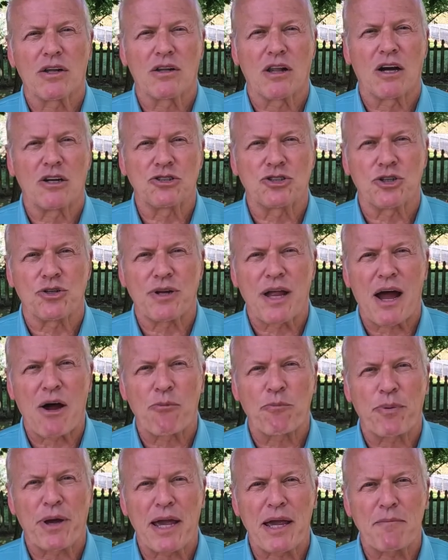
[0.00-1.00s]
a larger
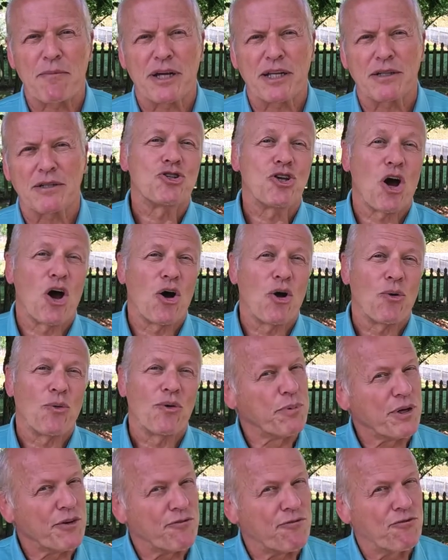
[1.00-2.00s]
down payment. So
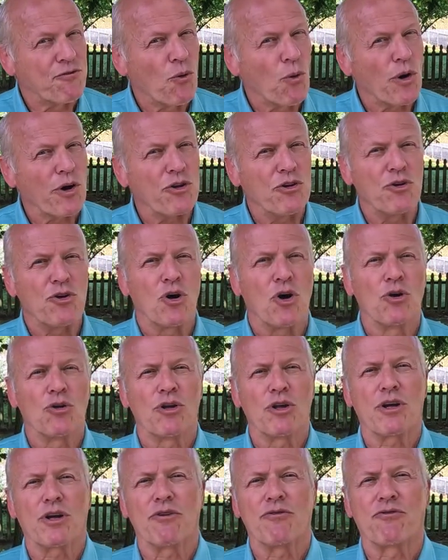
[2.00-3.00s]
before you go
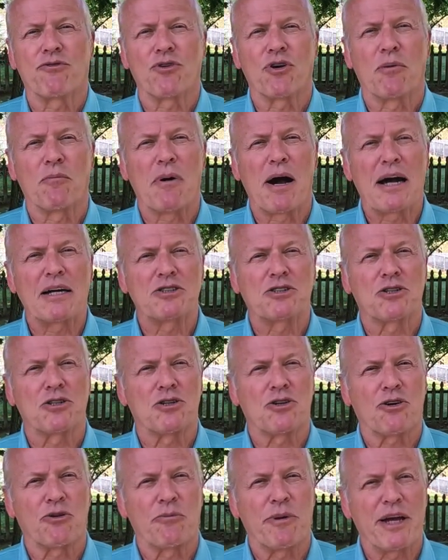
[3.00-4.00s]
looking for a
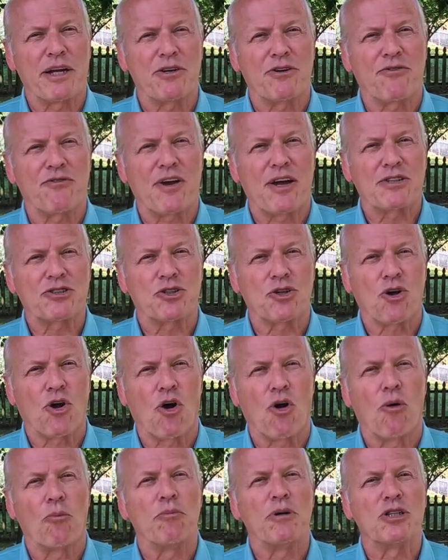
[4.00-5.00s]
modular or manufactured
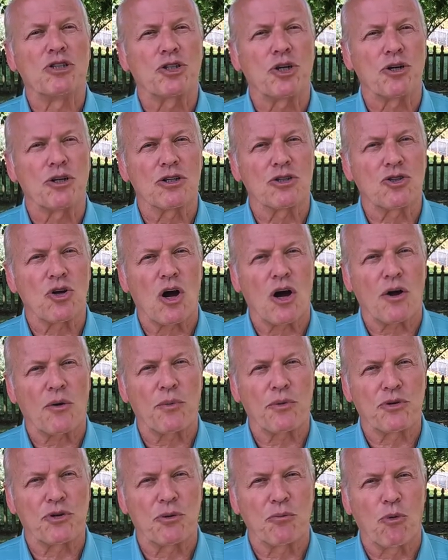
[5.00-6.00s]
home, be sure to talk
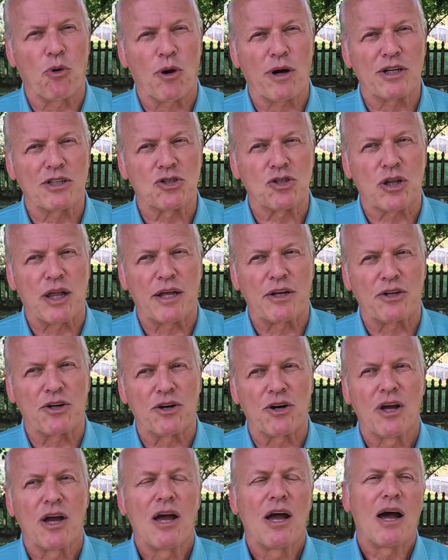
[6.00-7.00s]
with your mortgage
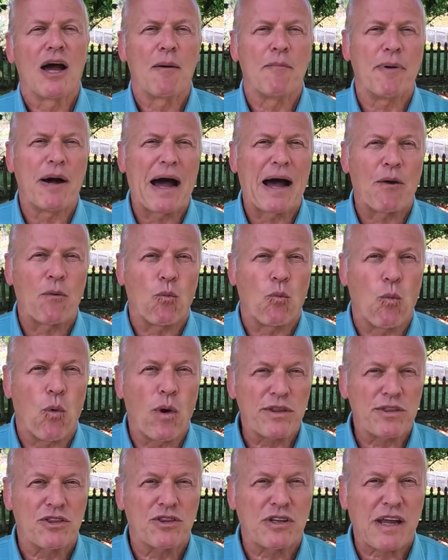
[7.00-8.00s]
lender about
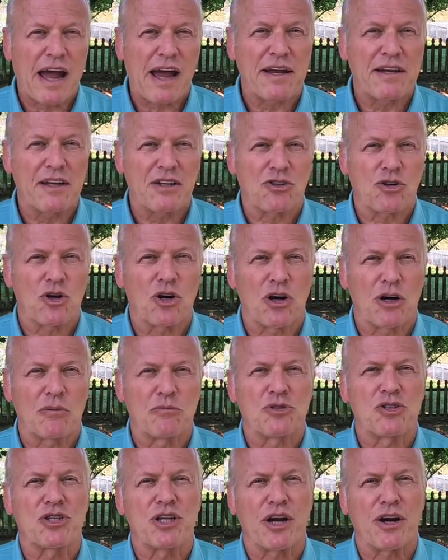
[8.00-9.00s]
what kind of
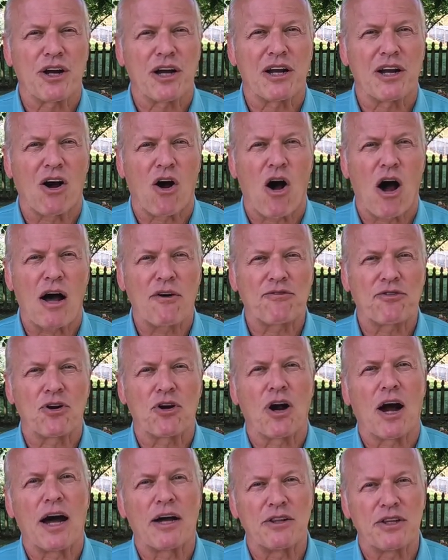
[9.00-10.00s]
terms they're going to
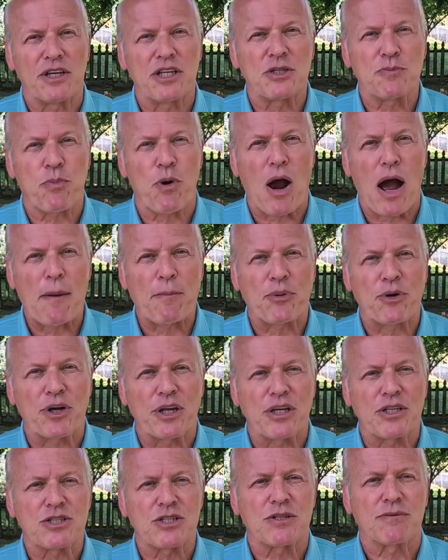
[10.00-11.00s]
offer on these
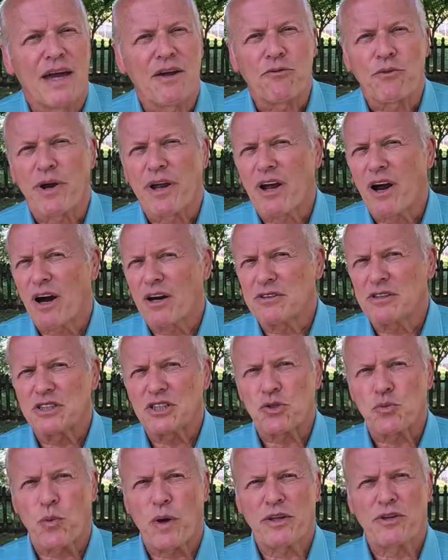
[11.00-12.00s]
properties. And
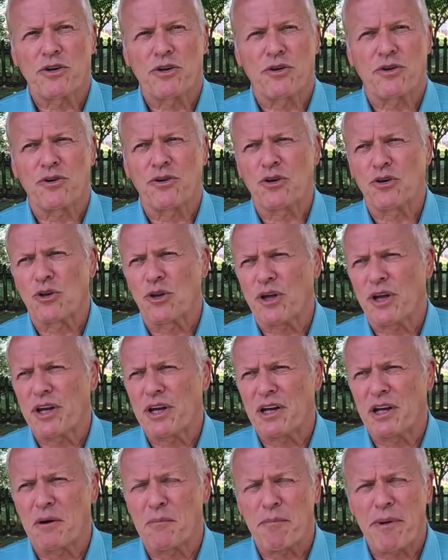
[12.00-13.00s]
regardless whether you're looking
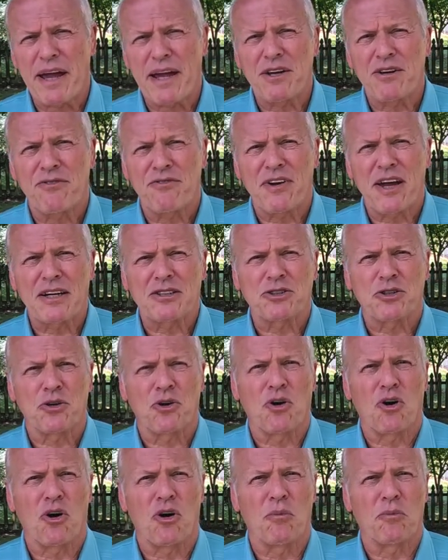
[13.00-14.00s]
at a manufactured
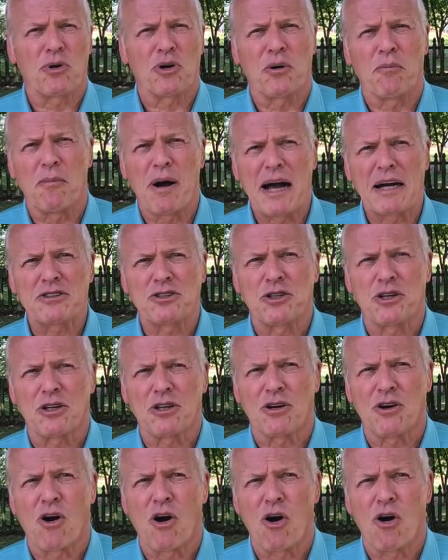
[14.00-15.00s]
home or a
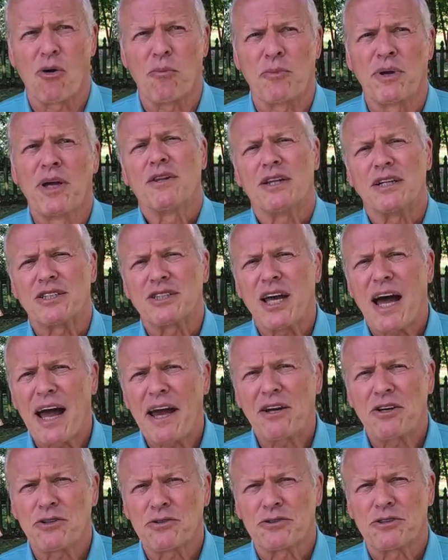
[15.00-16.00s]
modular home, the
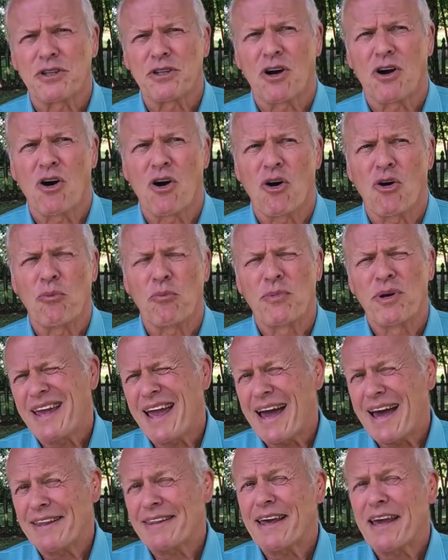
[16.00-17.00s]
title to the home,
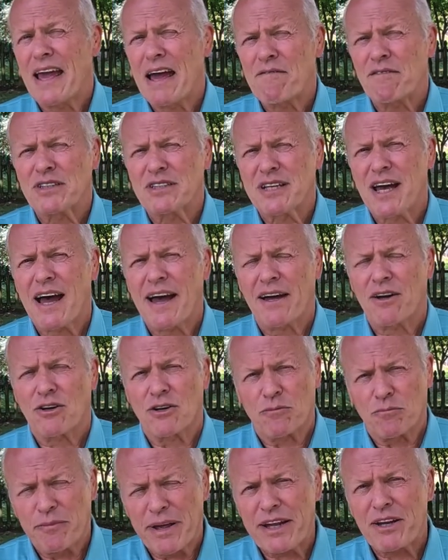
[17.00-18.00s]
yeah, they have a title,
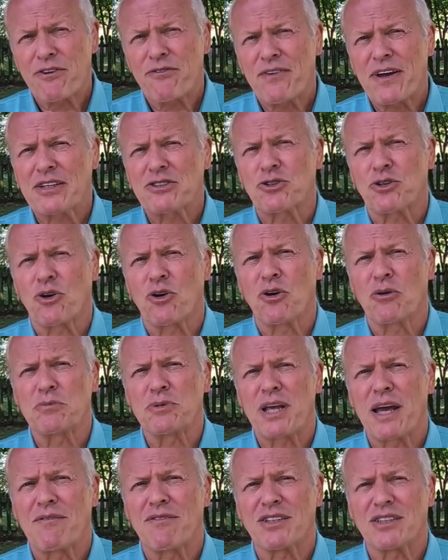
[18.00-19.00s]
or manufactured
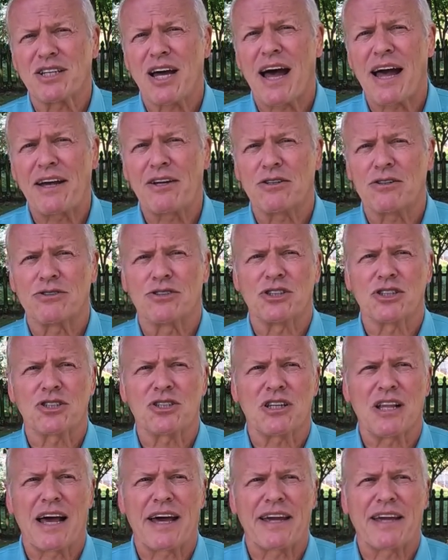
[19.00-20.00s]
homes have a title,
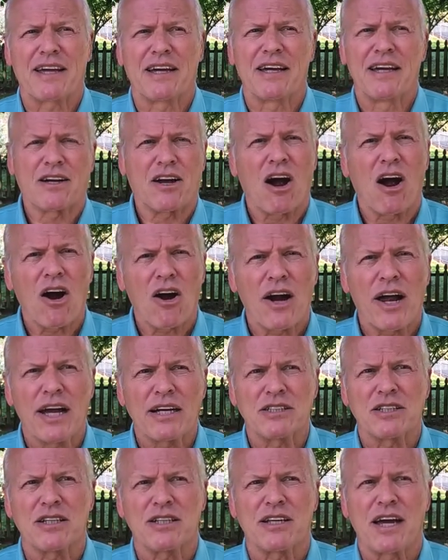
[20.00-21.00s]
just like a car
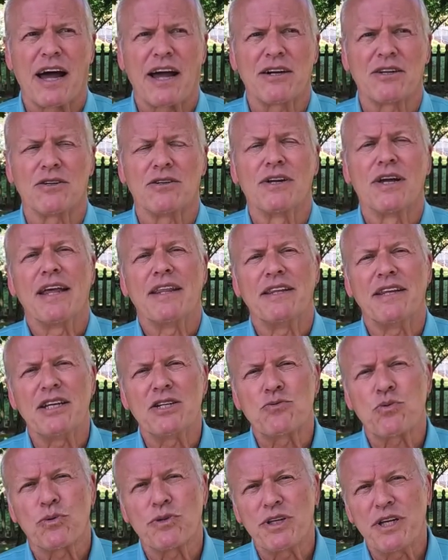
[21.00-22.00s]
has a title. And
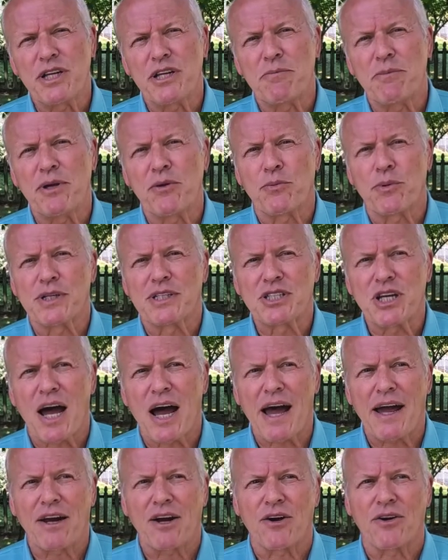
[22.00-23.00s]
these will need to be
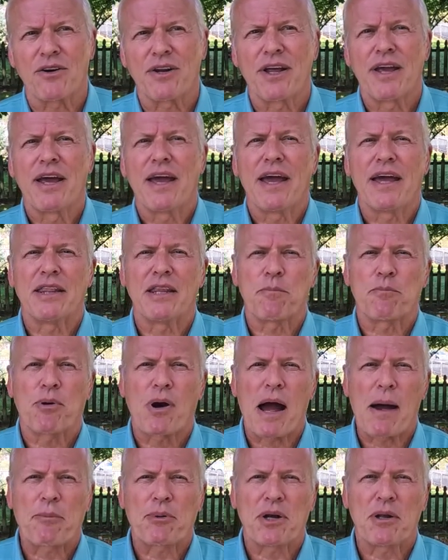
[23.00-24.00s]
retired, and the
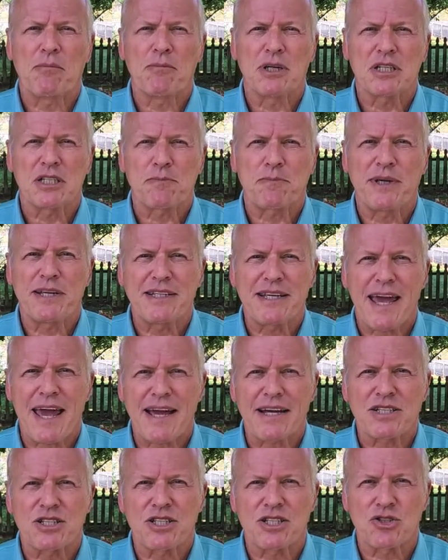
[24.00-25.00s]
property must be
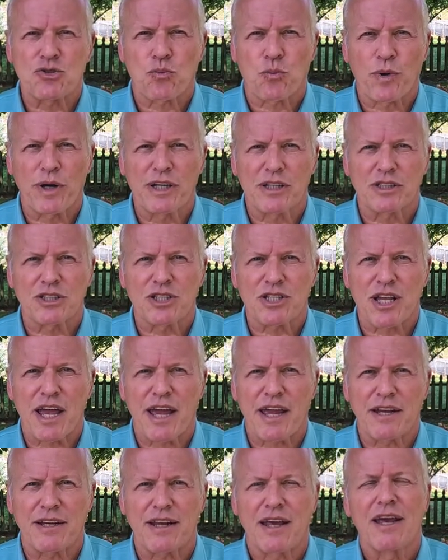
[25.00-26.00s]
taxed as real
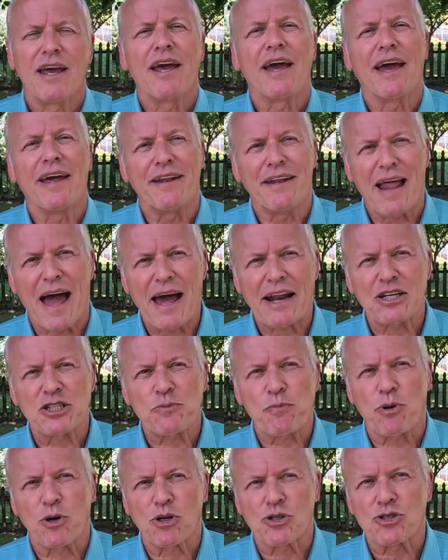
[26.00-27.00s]
estate and not as
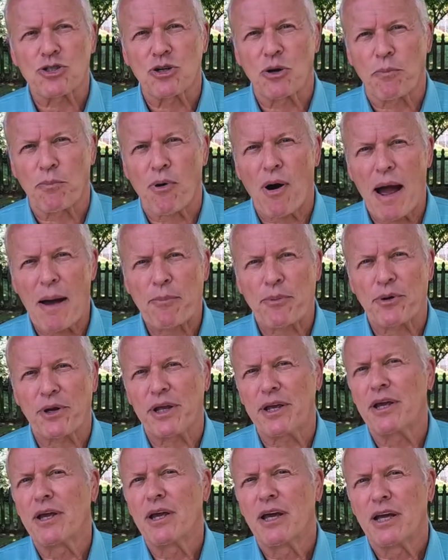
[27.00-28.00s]
personal
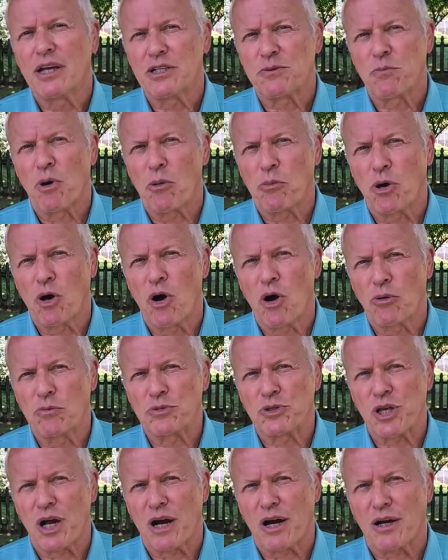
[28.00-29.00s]
property as mobile
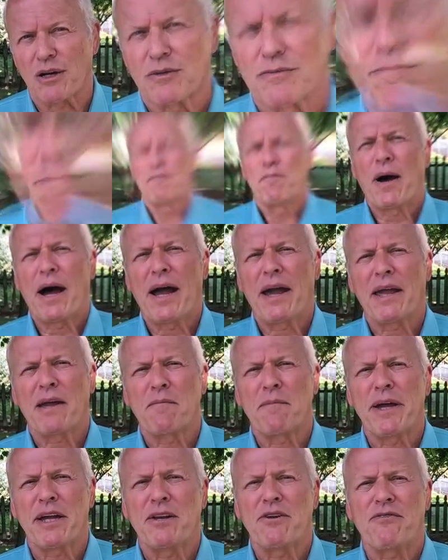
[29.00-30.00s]
homes are. Buying a
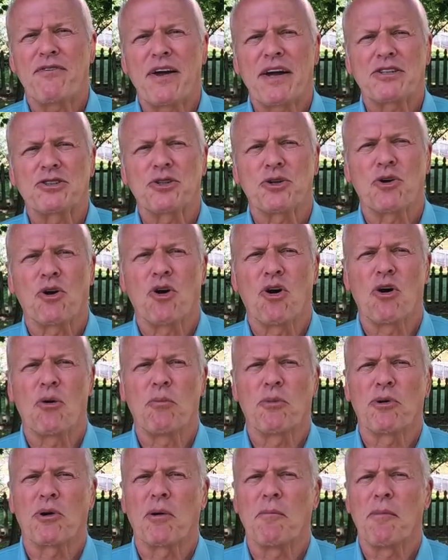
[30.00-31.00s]
manufactured
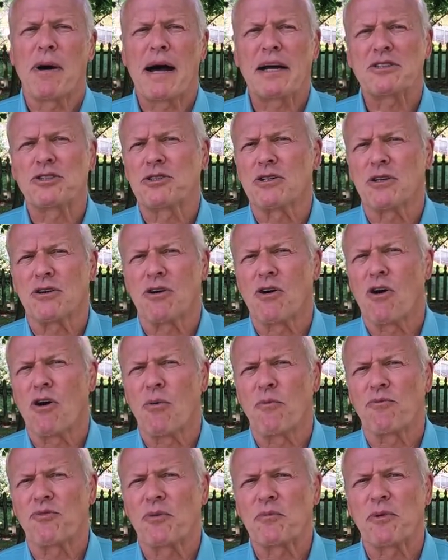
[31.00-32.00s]
home or a modular
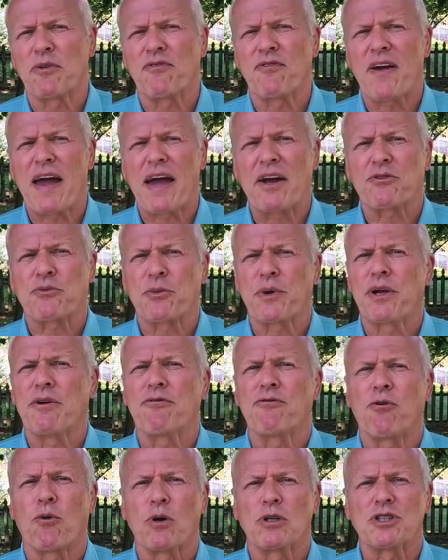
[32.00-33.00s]
home from the factory
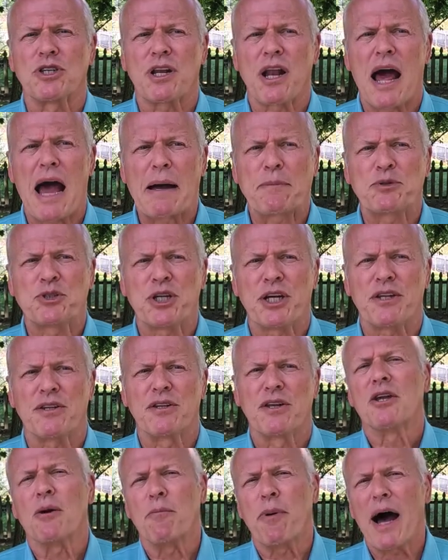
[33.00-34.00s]
affords an option
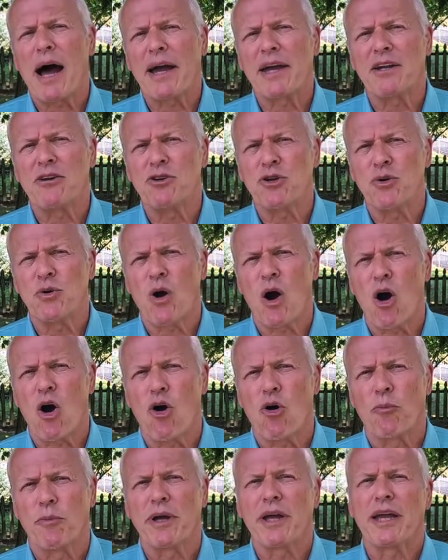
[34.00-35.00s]
to buy a new
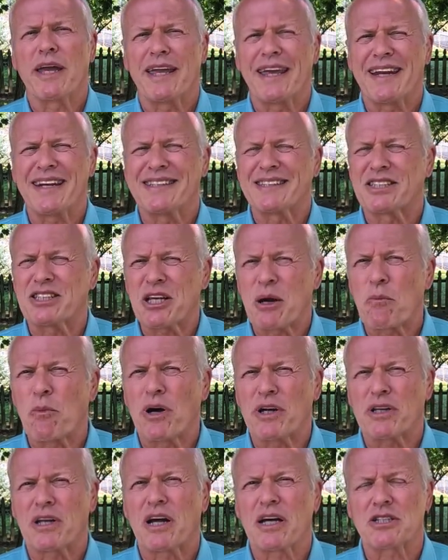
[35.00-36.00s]
home and get it
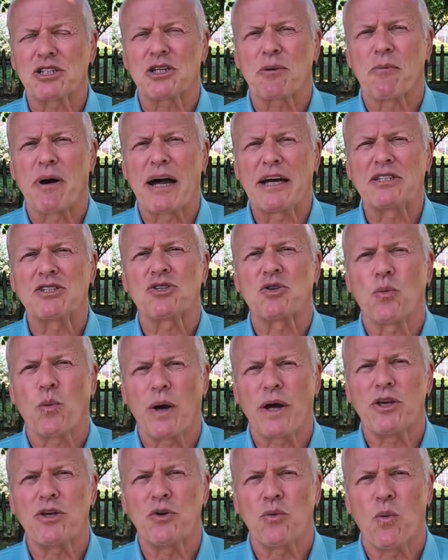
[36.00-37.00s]
somewhat customized the
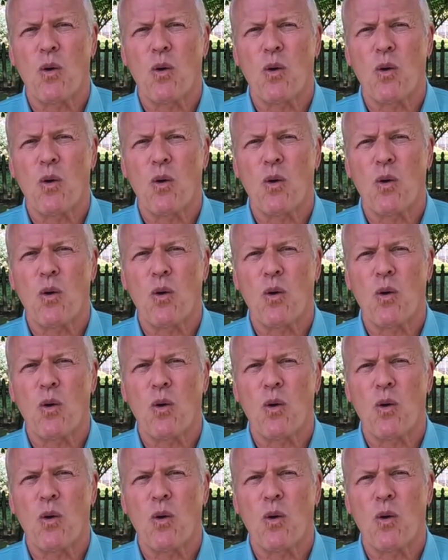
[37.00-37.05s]
way you